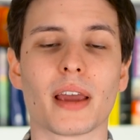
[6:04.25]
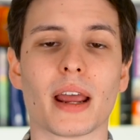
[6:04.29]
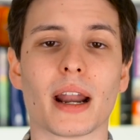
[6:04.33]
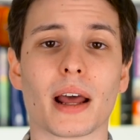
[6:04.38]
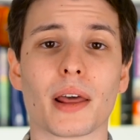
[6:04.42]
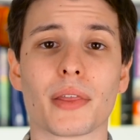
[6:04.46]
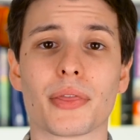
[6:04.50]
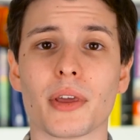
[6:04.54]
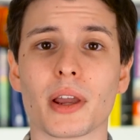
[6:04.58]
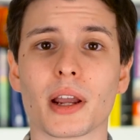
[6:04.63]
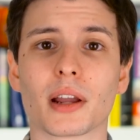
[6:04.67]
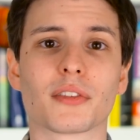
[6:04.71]
And
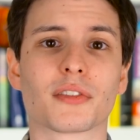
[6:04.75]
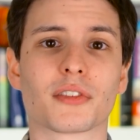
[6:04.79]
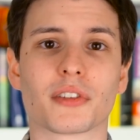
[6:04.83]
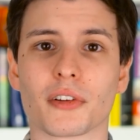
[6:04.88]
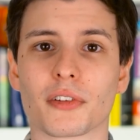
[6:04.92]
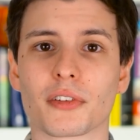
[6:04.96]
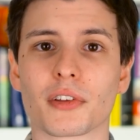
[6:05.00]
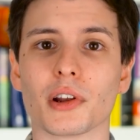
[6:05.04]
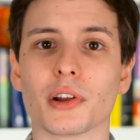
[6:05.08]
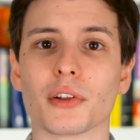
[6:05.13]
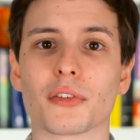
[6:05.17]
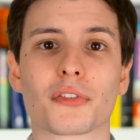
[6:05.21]
I think it's
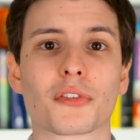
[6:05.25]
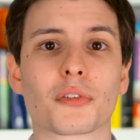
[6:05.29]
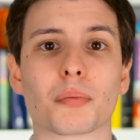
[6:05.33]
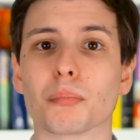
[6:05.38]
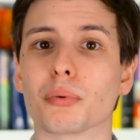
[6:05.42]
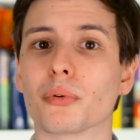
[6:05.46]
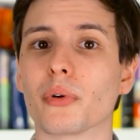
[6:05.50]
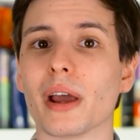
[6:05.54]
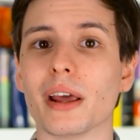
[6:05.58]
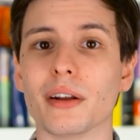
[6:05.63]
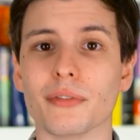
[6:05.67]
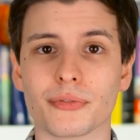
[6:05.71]
just gonna
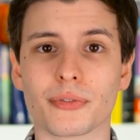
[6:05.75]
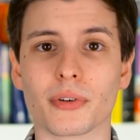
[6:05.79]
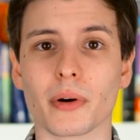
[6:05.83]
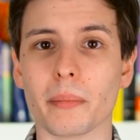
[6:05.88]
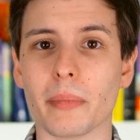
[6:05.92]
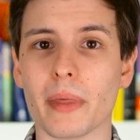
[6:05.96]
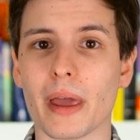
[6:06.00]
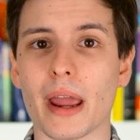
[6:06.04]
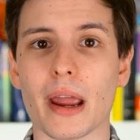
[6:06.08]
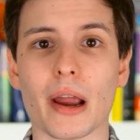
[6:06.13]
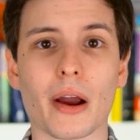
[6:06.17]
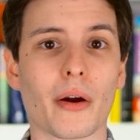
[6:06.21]
spread
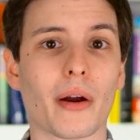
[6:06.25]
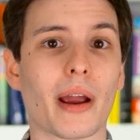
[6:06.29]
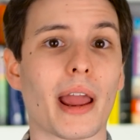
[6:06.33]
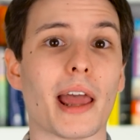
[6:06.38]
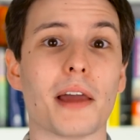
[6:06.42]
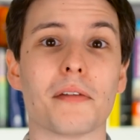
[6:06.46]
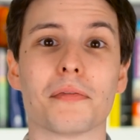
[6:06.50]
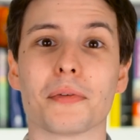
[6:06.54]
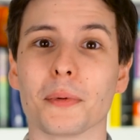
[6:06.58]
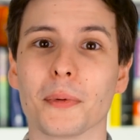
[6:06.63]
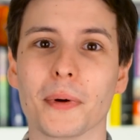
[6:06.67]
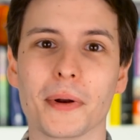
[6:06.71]
from there.
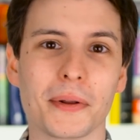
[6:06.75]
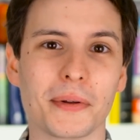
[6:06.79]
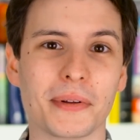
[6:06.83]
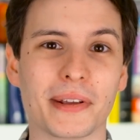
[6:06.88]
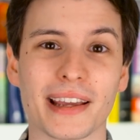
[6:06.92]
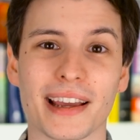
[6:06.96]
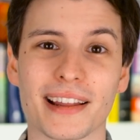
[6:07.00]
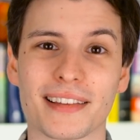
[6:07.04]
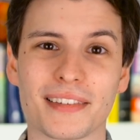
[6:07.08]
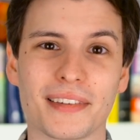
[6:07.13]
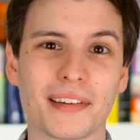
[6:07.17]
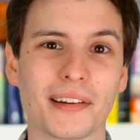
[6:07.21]
Everyone who
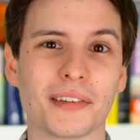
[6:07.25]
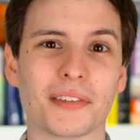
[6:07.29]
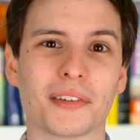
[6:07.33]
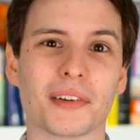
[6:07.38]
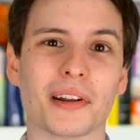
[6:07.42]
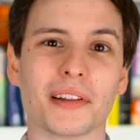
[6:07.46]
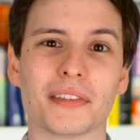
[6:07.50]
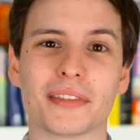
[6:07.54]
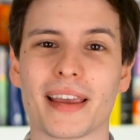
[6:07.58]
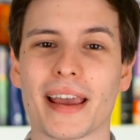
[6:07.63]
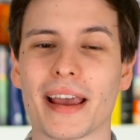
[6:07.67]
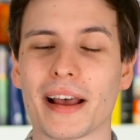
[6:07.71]
gets it is
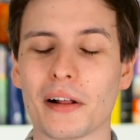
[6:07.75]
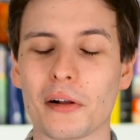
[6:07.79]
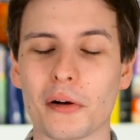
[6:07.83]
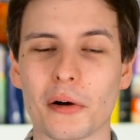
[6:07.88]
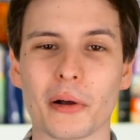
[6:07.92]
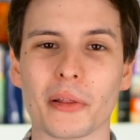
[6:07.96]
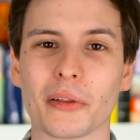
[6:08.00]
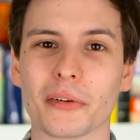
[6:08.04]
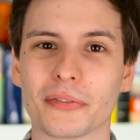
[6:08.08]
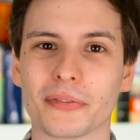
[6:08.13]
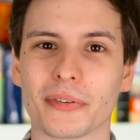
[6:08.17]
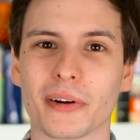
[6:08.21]
gonna tell
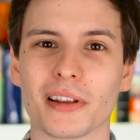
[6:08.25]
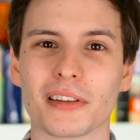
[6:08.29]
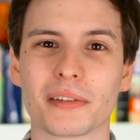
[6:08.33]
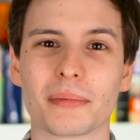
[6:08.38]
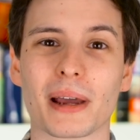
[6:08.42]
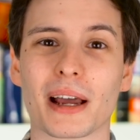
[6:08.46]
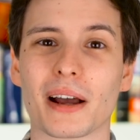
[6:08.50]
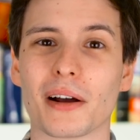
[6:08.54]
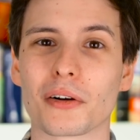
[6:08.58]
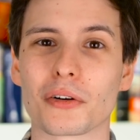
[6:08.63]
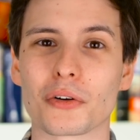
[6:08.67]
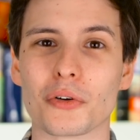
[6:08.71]
all their friends
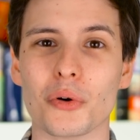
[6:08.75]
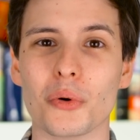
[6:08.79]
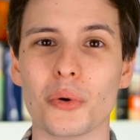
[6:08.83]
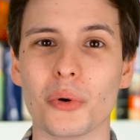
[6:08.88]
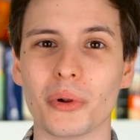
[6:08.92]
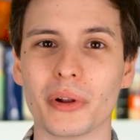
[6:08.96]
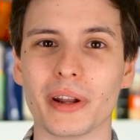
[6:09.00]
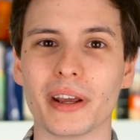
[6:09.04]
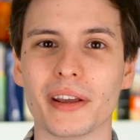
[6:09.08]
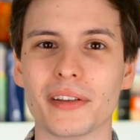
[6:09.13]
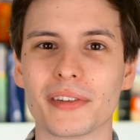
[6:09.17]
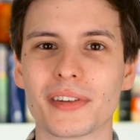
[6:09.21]
about how
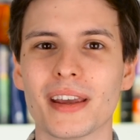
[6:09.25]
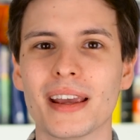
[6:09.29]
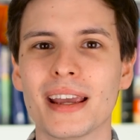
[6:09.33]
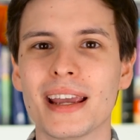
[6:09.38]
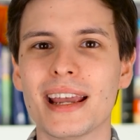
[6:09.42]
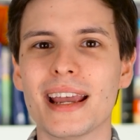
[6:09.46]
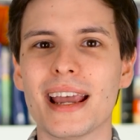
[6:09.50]
cool it is.